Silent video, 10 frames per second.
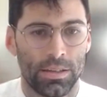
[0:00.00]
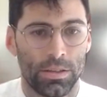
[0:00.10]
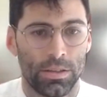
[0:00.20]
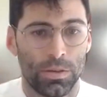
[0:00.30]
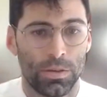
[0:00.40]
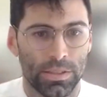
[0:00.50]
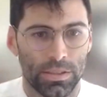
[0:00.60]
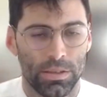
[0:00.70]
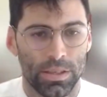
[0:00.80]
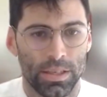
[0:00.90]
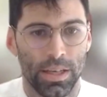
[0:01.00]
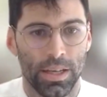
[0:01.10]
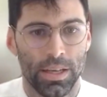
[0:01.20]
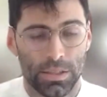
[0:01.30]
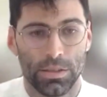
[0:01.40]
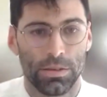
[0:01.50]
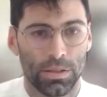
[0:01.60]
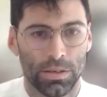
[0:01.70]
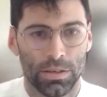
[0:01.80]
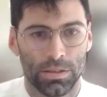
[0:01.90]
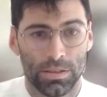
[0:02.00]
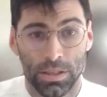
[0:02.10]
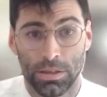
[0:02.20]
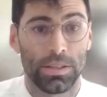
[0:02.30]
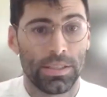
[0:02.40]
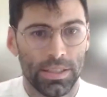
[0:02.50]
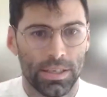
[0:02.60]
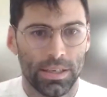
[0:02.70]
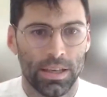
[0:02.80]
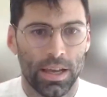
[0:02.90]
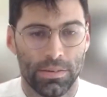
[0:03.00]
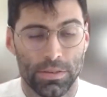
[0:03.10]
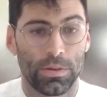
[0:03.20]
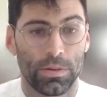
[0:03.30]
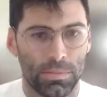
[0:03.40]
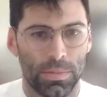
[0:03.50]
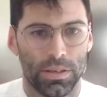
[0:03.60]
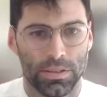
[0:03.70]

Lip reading: dual enrollment student to your degree-seeking kind of tuition bill.